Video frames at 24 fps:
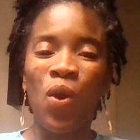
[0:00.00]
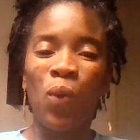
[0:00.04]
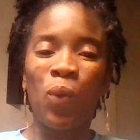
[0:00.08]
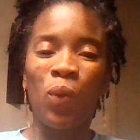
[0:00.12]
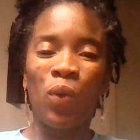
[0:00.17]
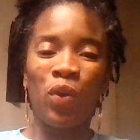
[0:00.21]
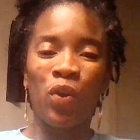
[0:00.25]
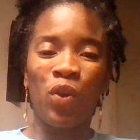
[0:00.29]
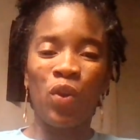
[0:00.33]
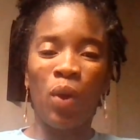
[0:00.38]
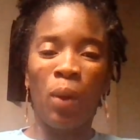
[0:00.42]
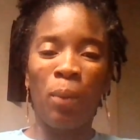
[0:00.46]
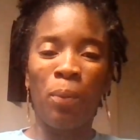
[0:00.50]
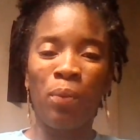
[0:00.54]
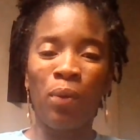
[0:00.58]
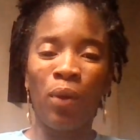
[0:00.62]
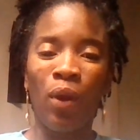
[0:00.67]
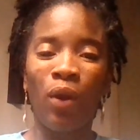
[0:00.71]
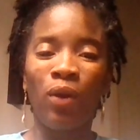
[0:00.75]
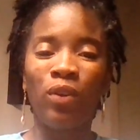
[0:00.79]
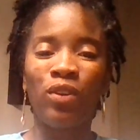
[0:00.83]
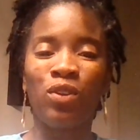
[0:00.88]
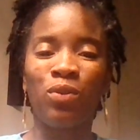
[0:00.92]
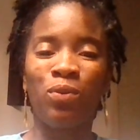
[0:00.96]
when you
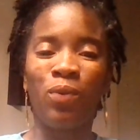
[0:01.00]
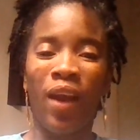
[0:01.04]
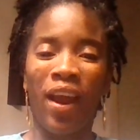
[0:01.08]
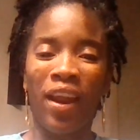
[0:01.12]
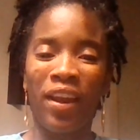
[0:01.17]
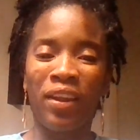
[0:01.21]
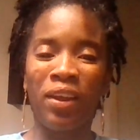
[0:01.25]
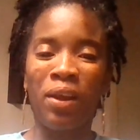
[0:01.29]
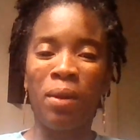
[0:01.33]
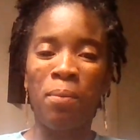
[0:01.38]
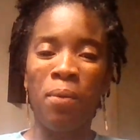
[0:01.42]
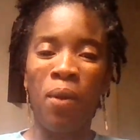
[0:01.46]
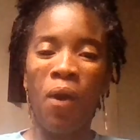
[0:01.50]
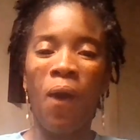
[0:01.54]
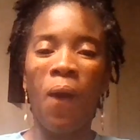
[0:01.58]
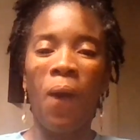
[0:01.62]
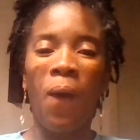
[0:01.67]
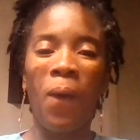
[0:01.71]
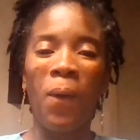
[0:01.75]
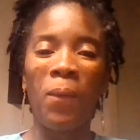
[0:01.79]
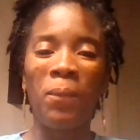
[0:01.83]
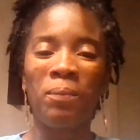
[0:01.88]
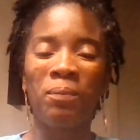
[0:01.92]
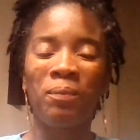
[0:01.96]
approach writing a
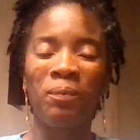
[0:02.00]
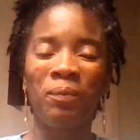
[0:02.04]
poem.